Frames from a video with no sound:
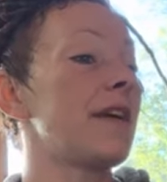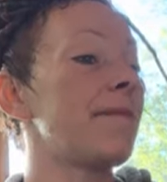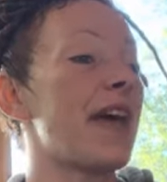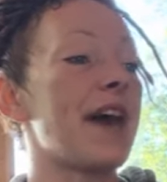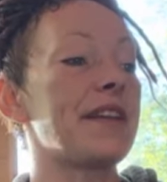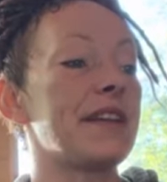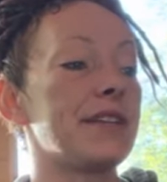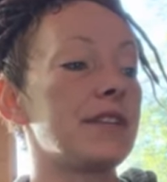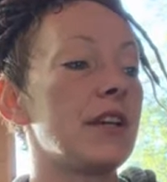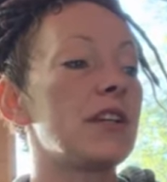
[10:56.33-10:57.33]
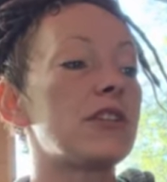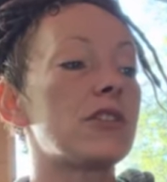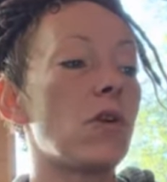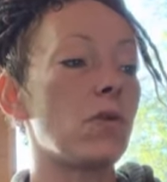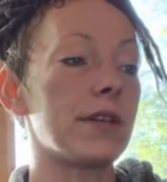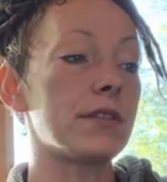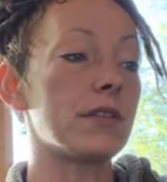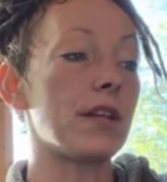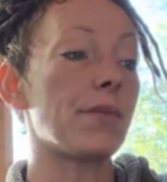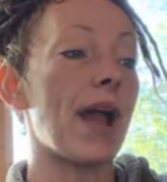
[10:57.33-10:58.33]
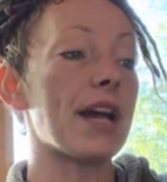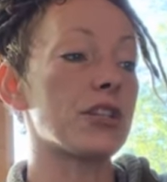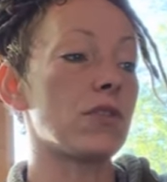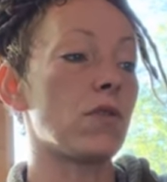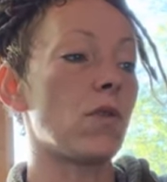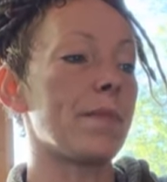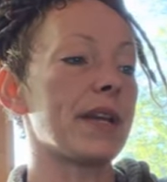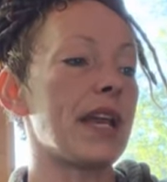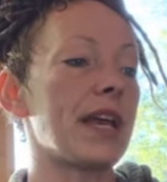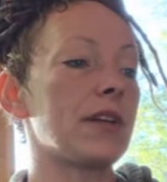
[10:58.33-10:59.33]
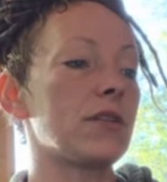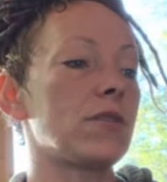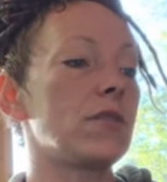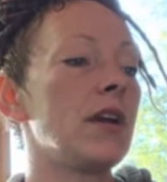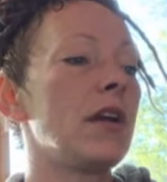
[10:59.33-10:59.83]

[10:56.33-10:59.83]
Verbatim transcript: that is, soulless, irrational, or mechanical.